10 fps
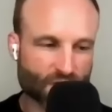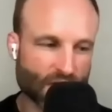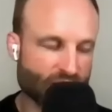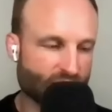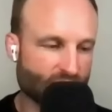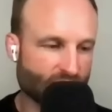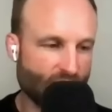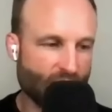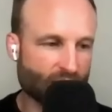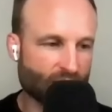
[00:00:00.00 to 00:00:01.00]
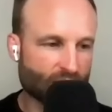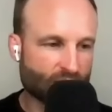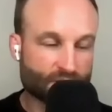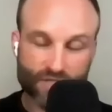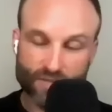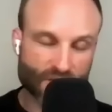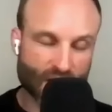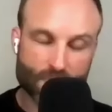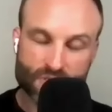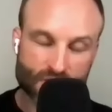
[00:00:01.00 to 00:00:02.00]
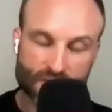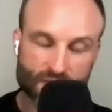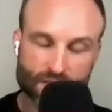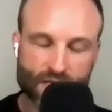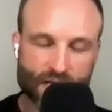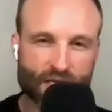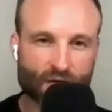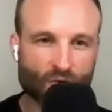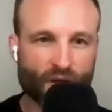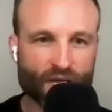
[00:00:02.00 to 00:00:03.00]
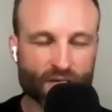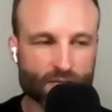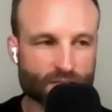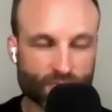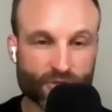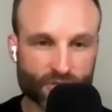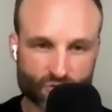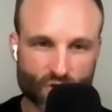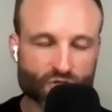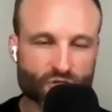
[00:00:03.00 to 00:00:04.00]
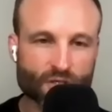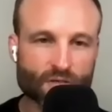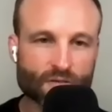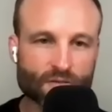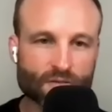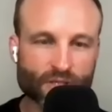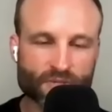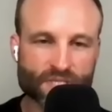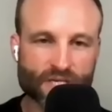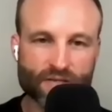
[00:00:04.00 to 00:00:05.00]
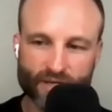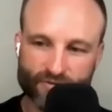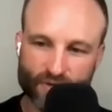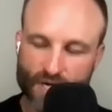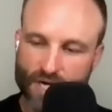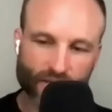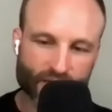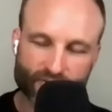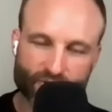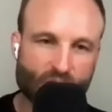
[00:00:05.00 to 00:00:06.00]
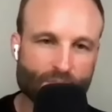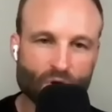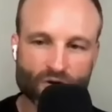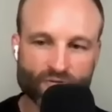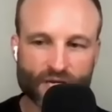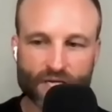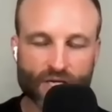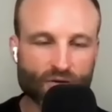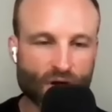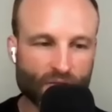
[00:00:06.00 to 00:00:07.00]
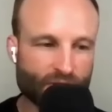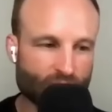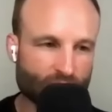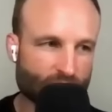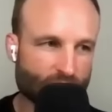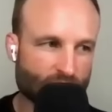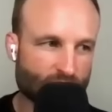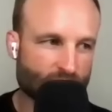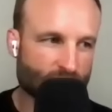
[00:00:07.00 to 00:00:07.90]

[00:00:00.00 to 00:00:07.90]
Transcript: And I think that sometimes it is taking away some of the structure like we said like for like if they're not motivated to go out there and and